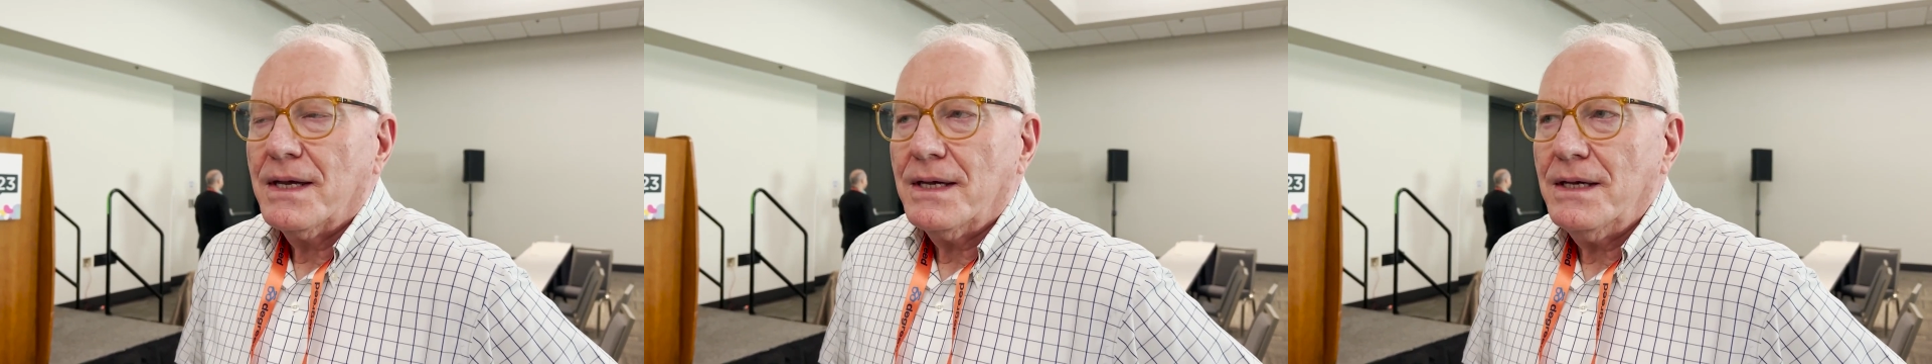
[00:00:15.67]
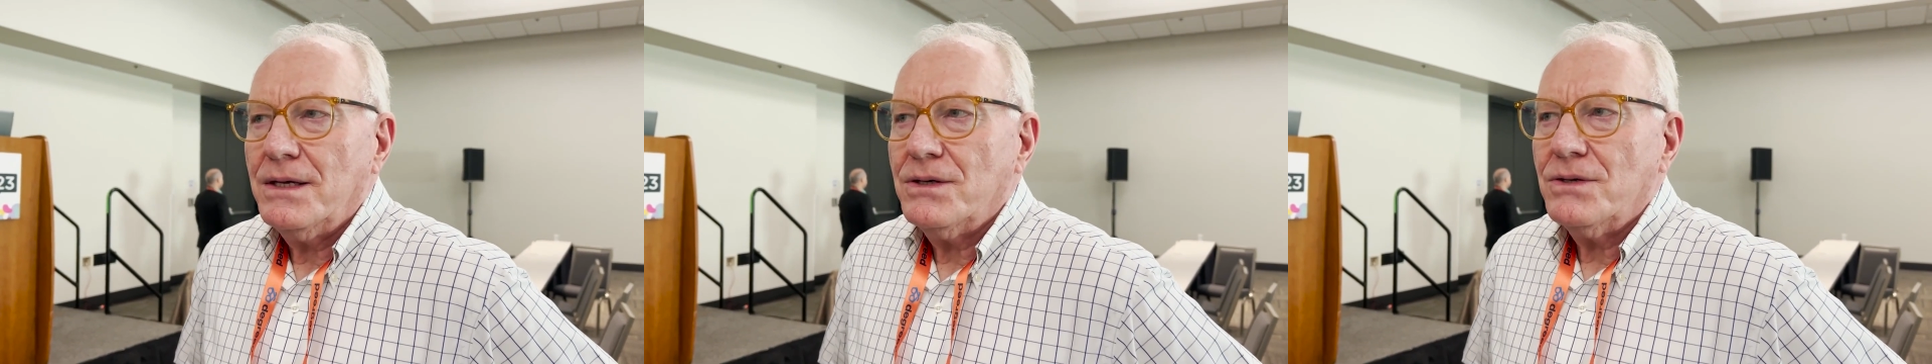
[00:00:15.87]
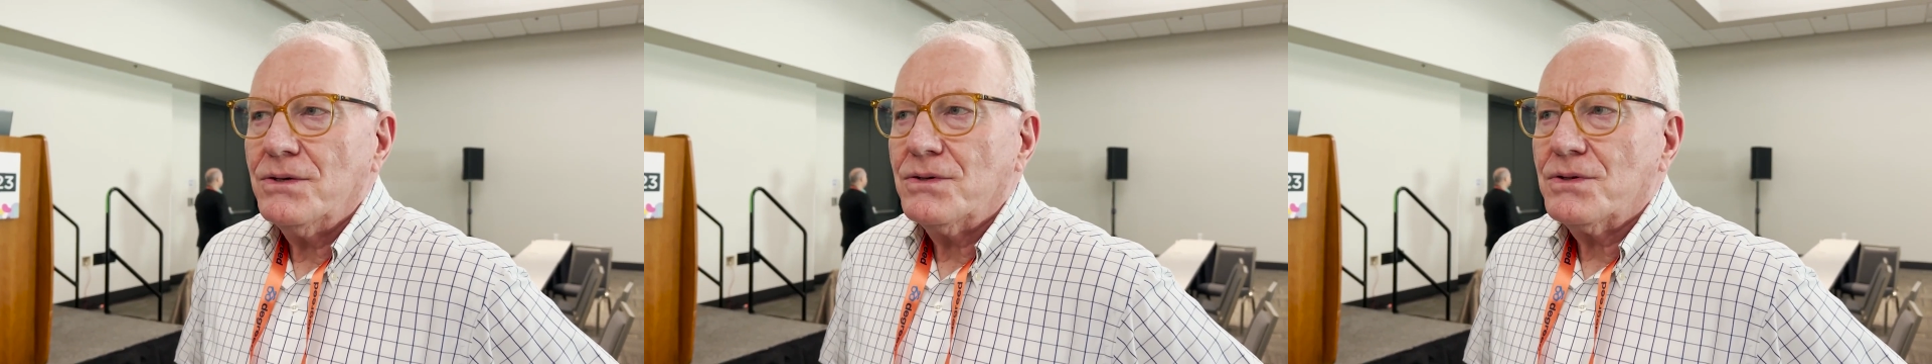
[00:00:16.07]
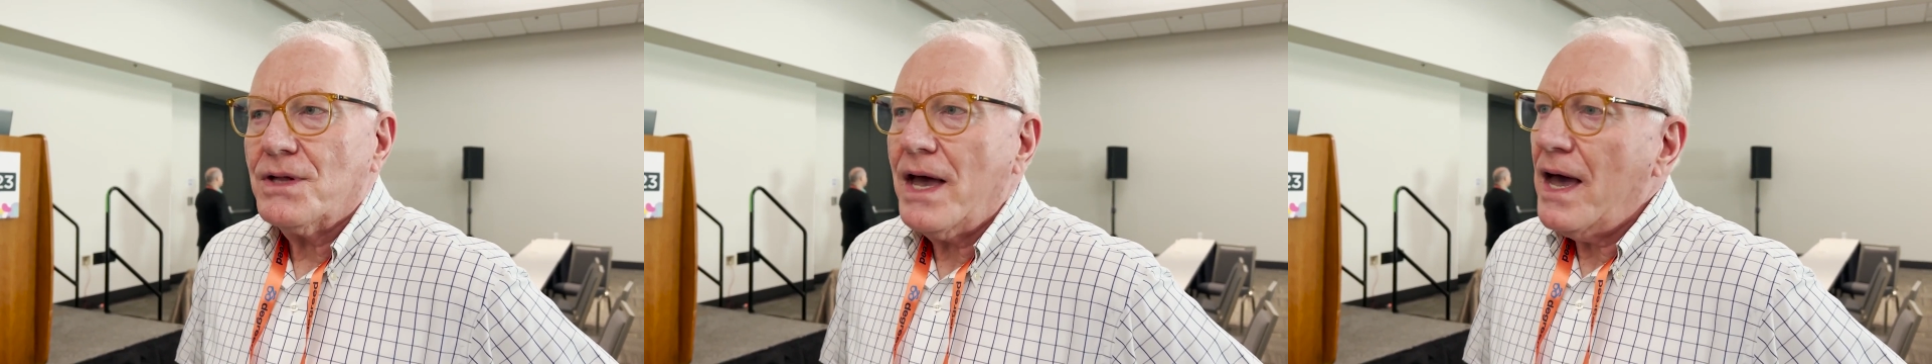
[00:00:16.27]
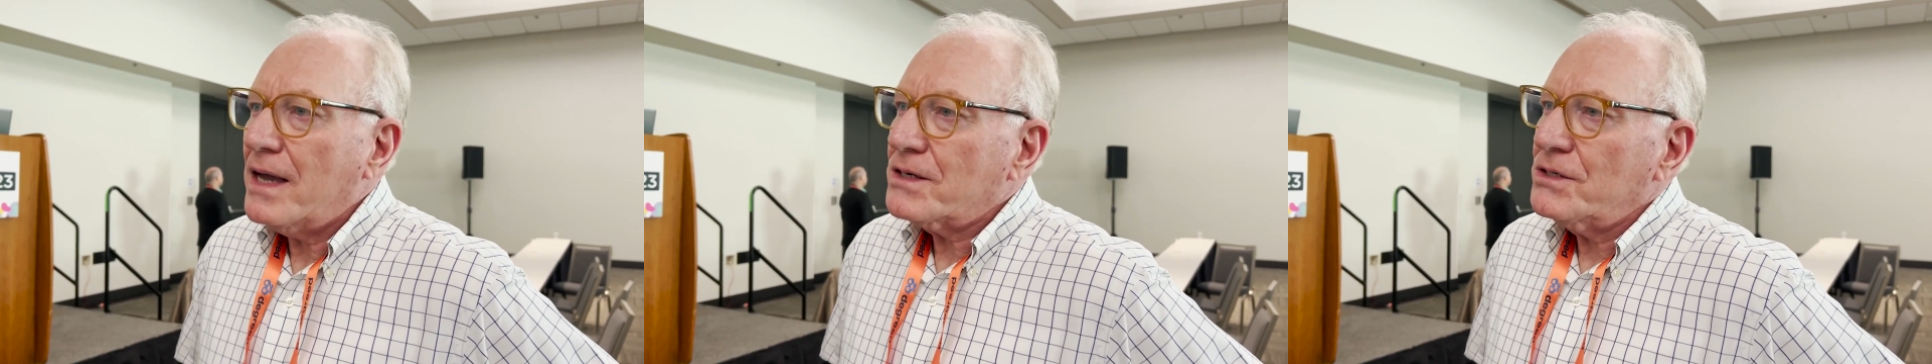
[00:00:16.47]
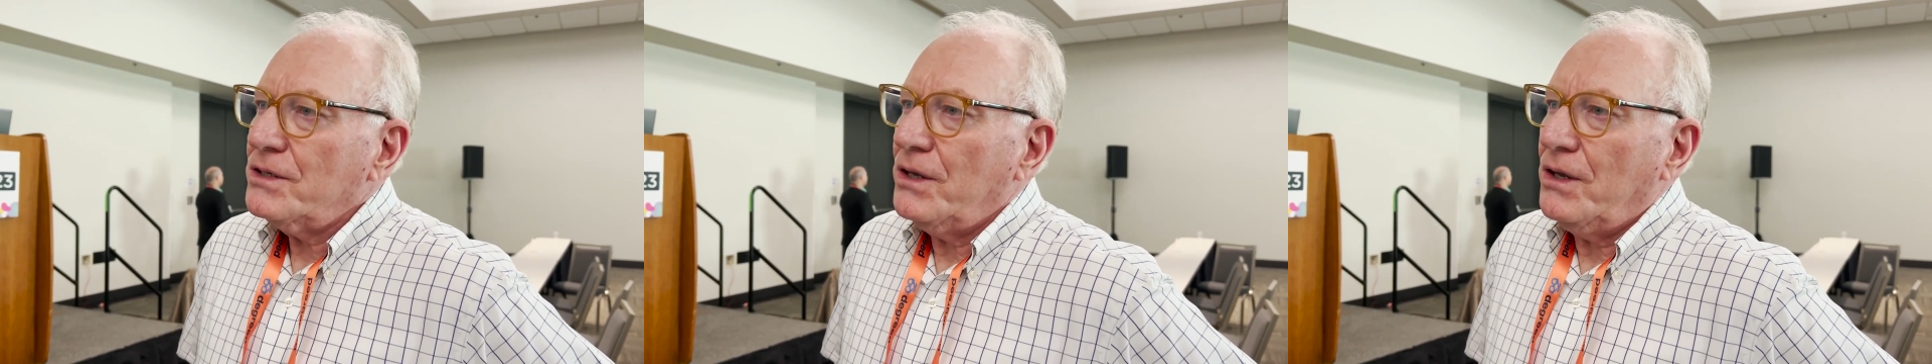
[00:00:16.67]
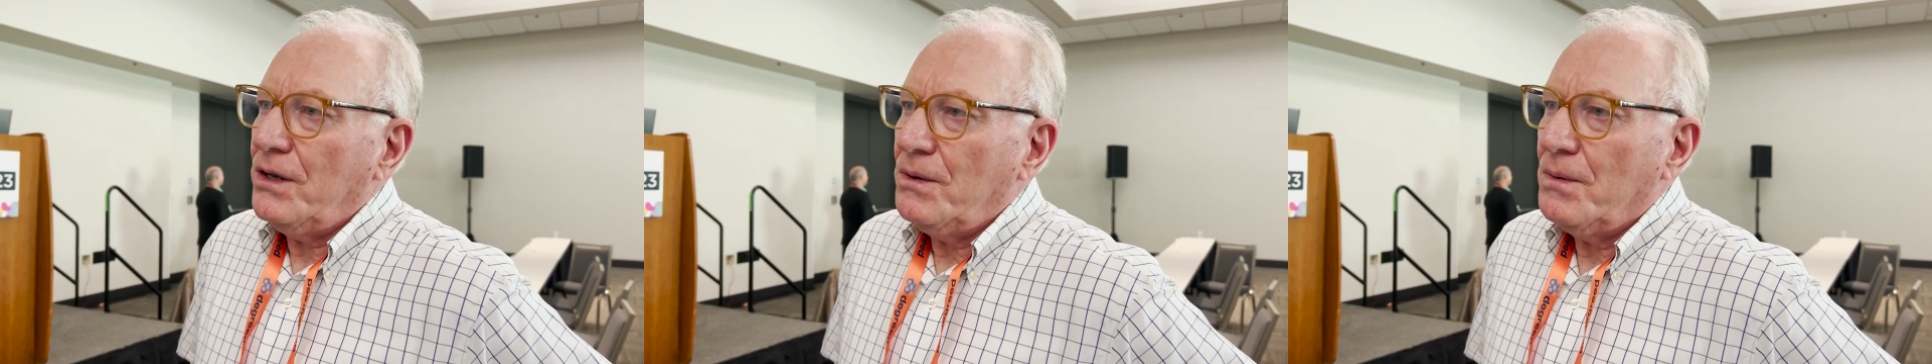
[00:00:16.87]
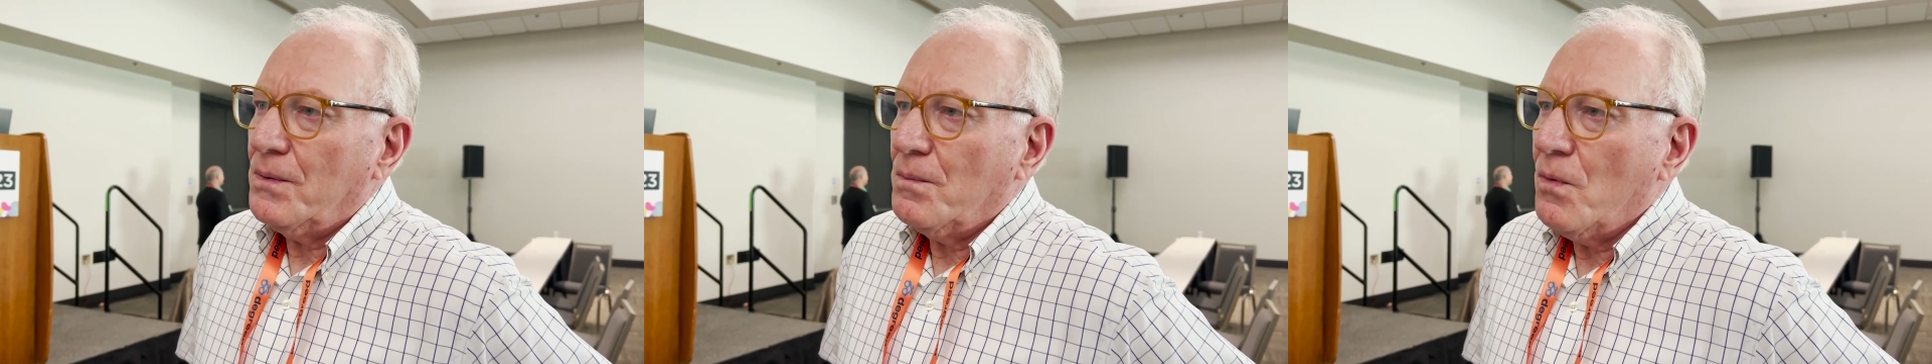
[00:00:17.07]
is
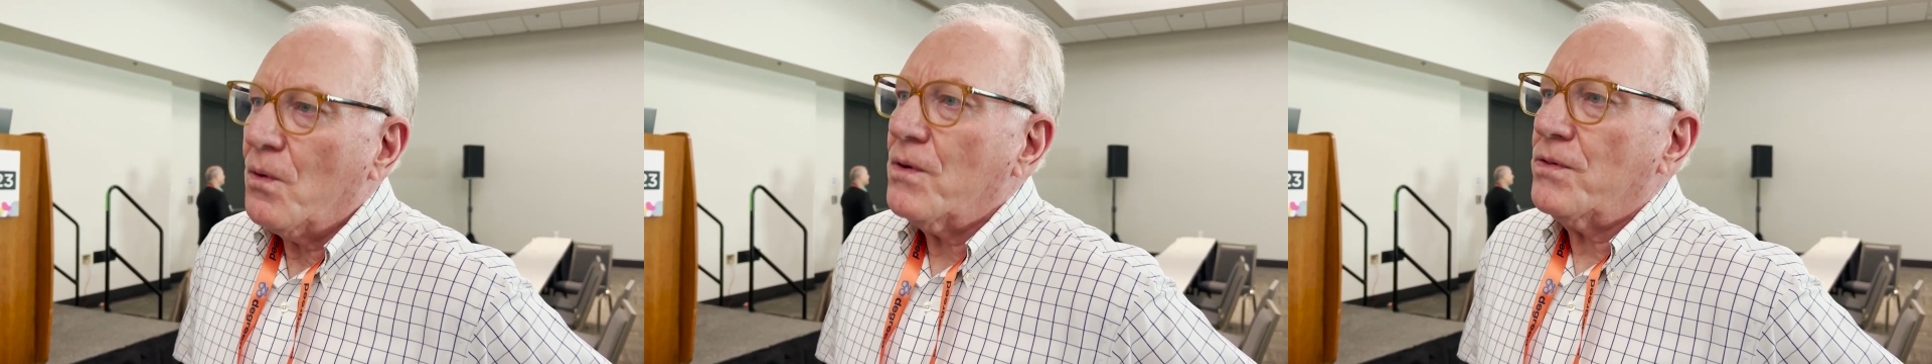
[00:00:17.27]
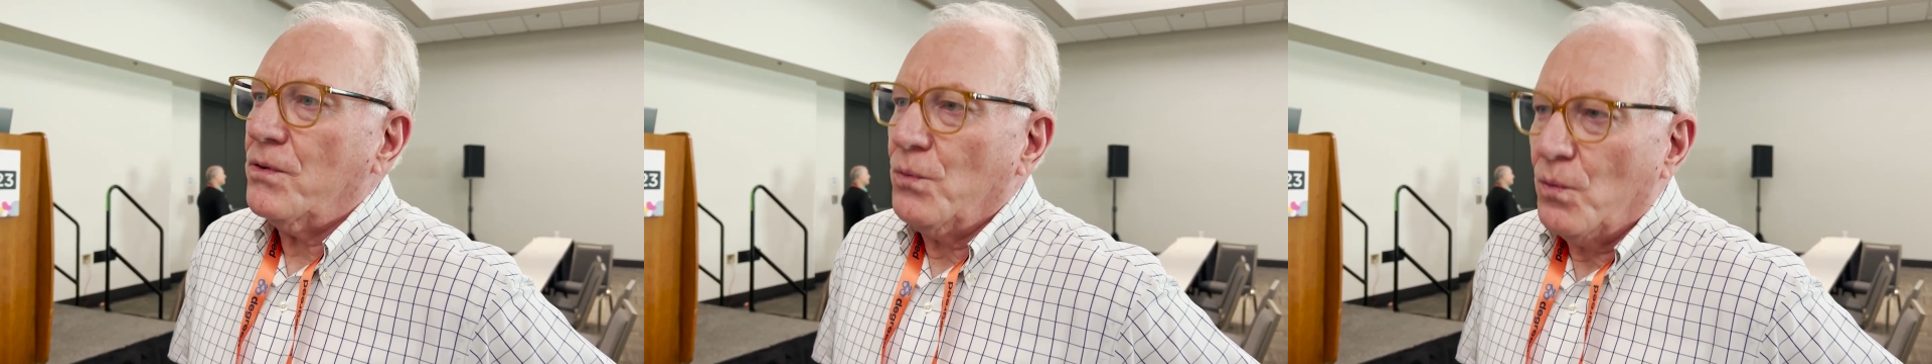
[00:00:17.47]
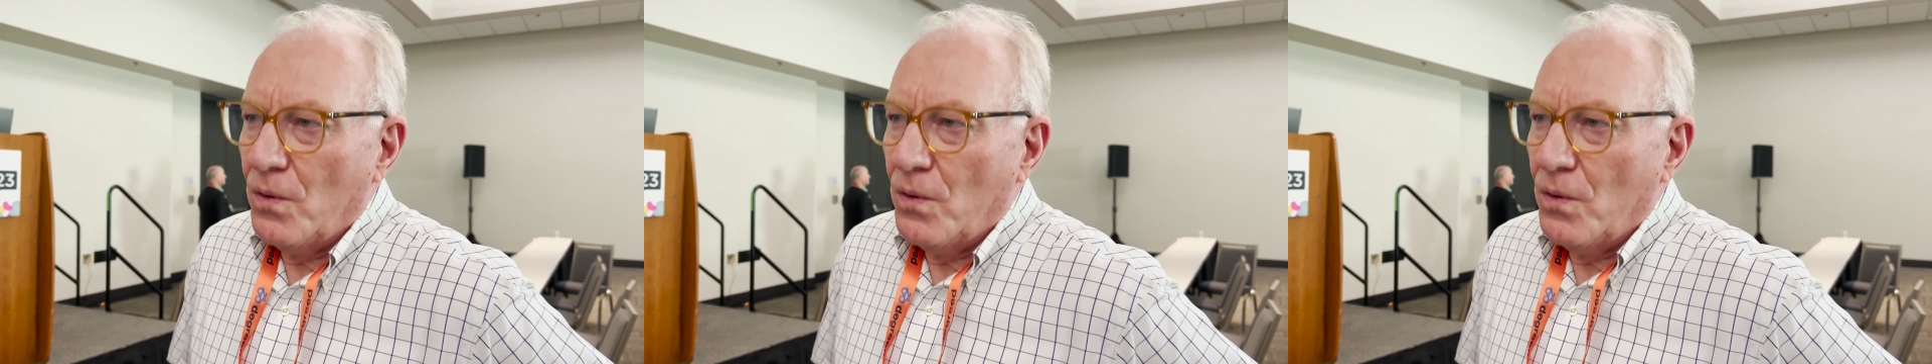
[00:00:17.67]
actually more than